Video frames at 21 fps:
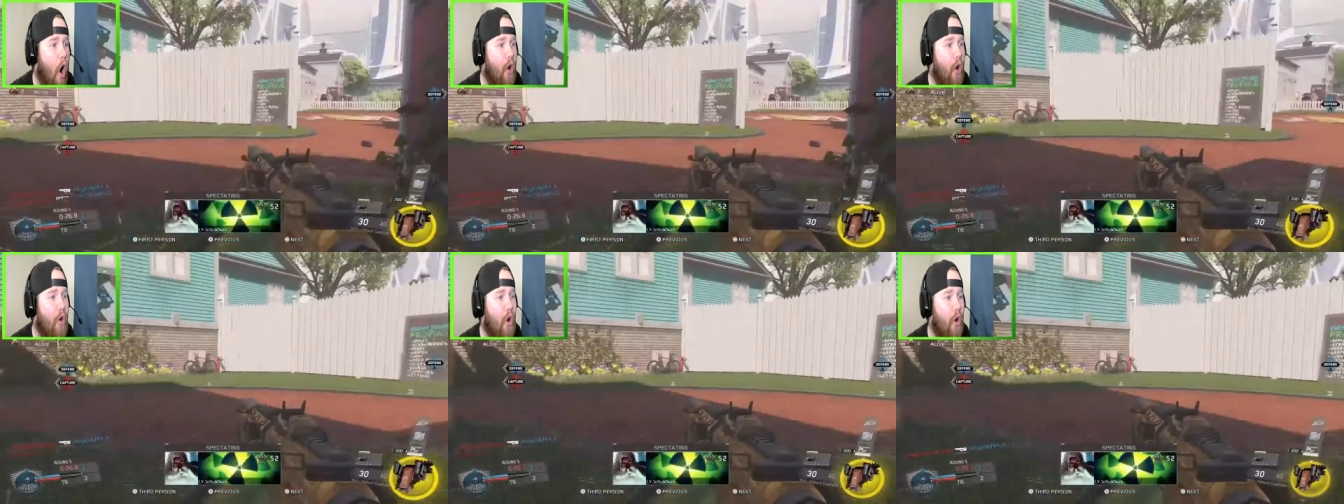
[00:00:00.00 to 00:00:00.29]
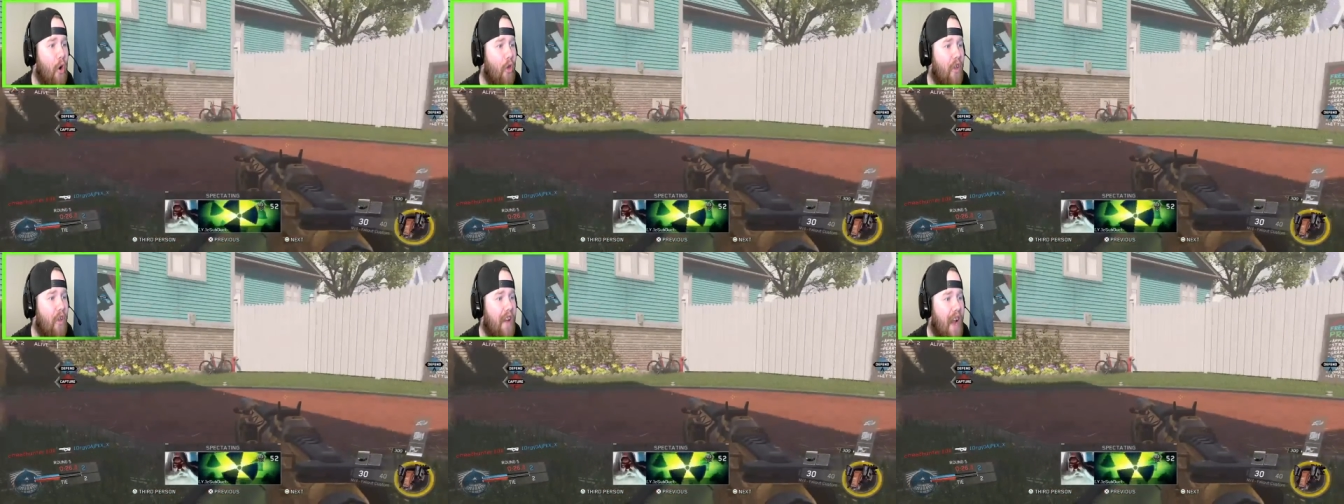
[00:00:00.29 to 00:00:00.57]

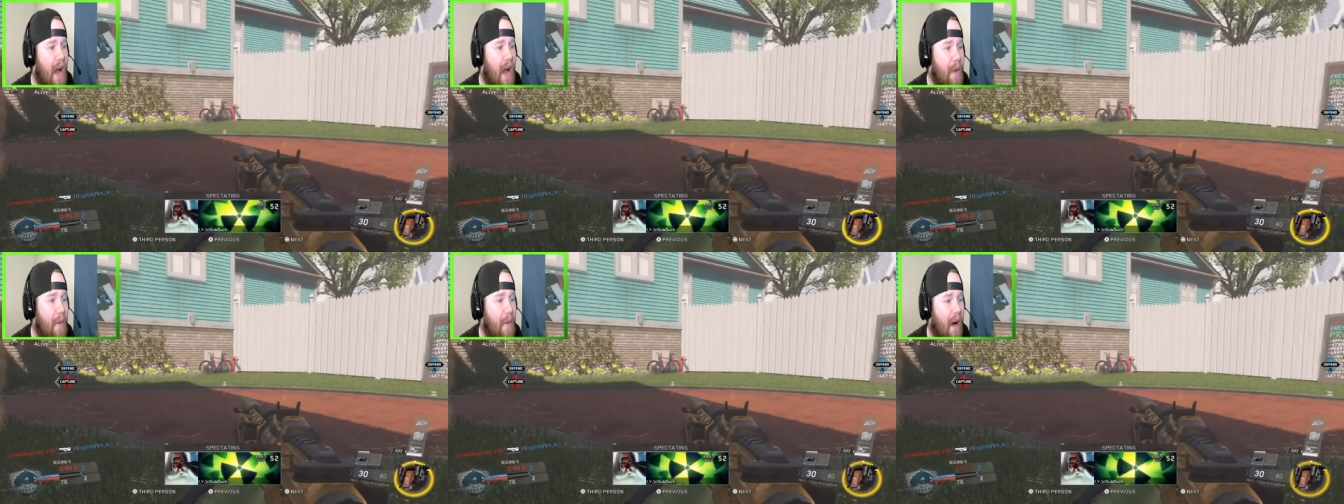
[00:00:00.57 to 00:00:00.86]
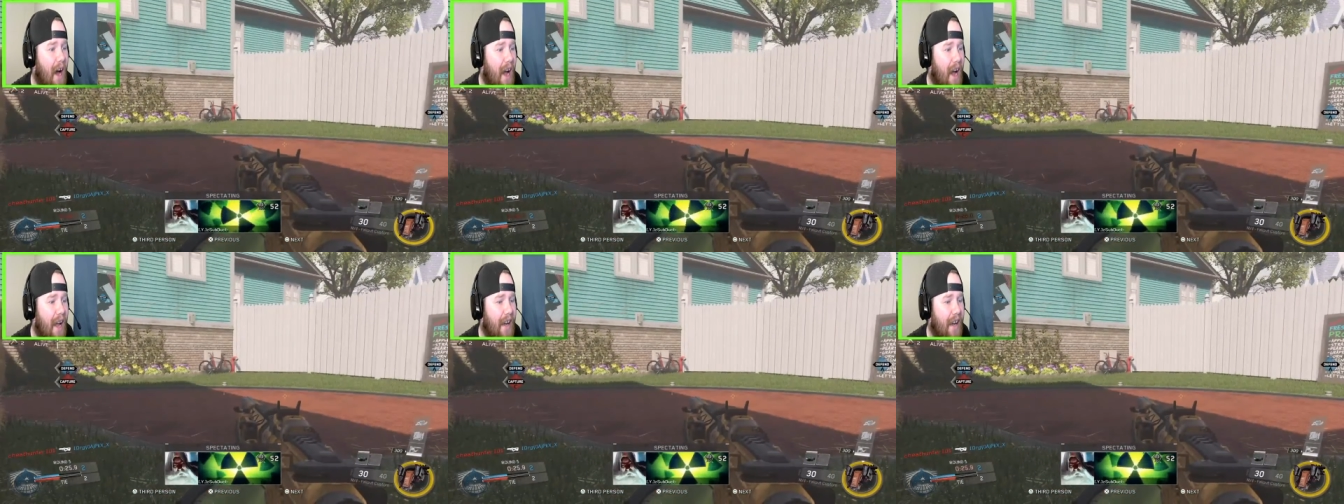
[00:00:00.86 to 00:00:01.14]
no, the guy
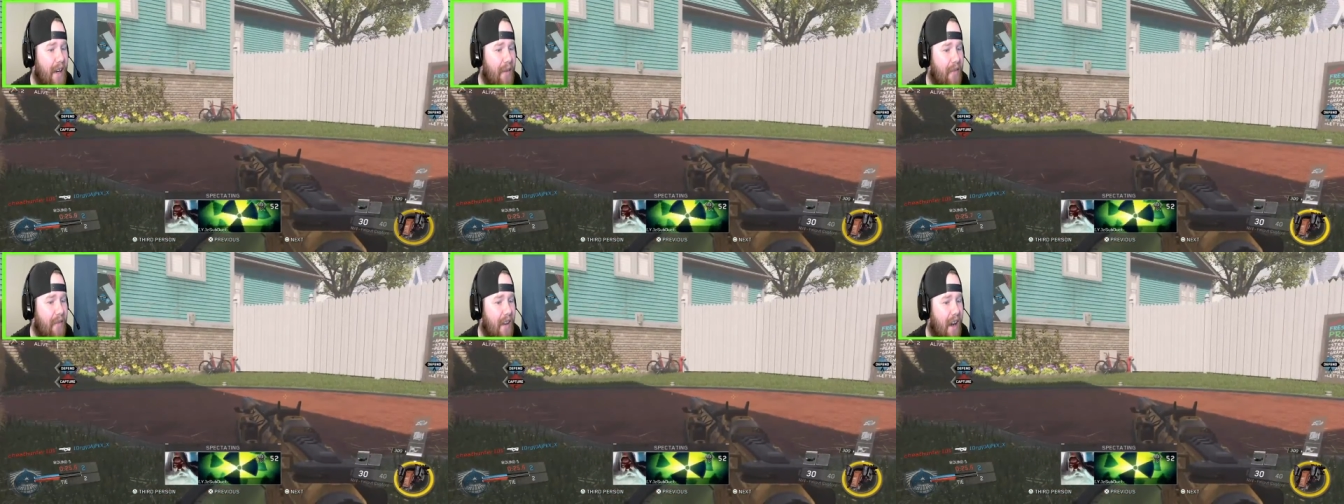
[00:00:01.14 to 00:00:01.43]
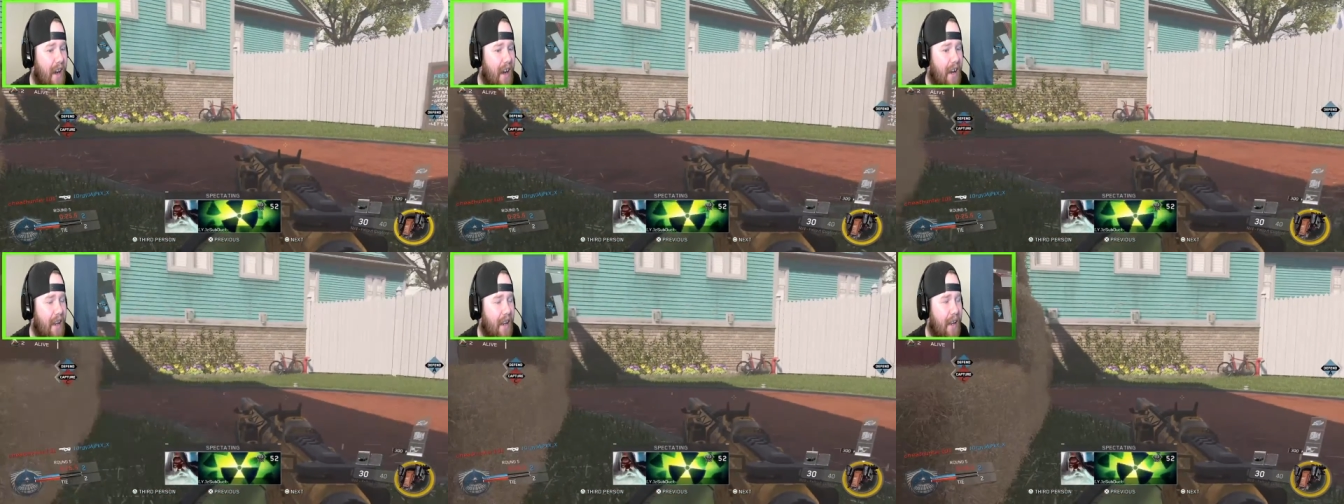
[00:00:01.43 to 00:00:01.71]
behind him
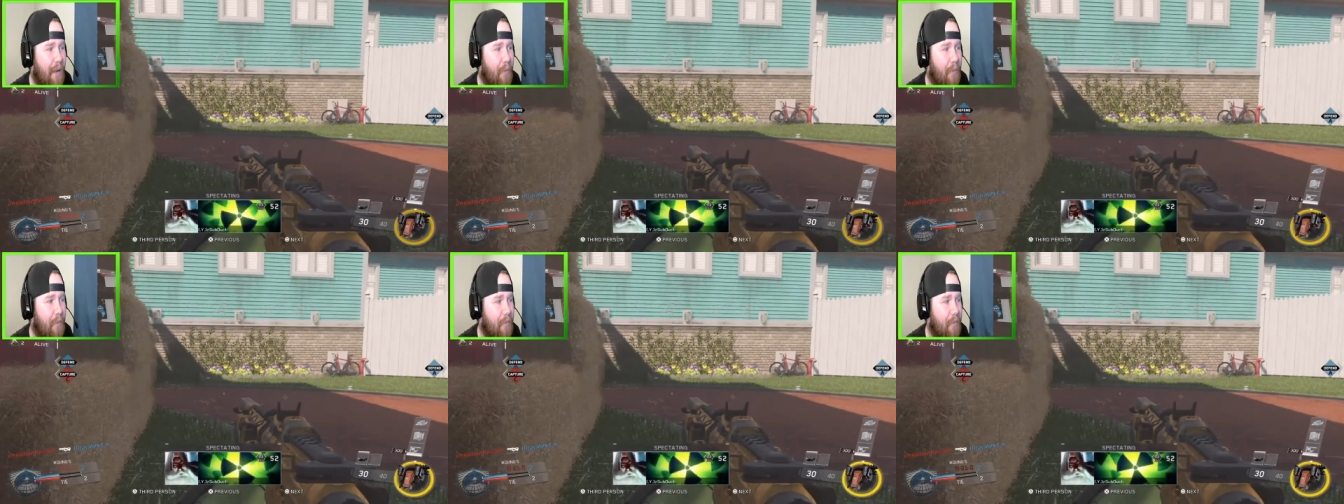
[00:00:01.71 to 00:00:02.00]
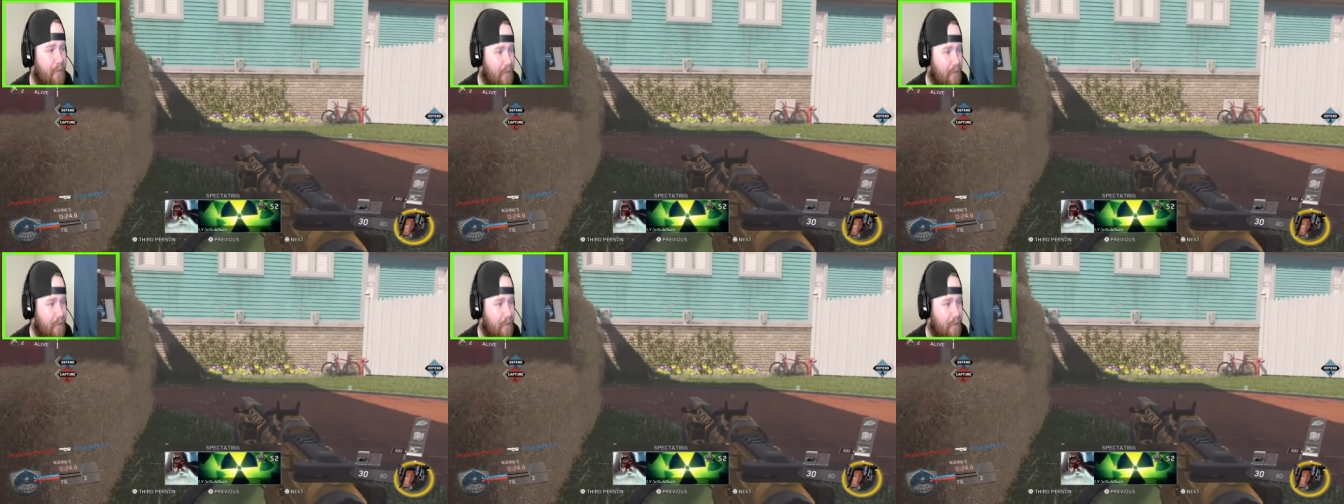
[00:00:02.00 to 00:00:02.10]
got him.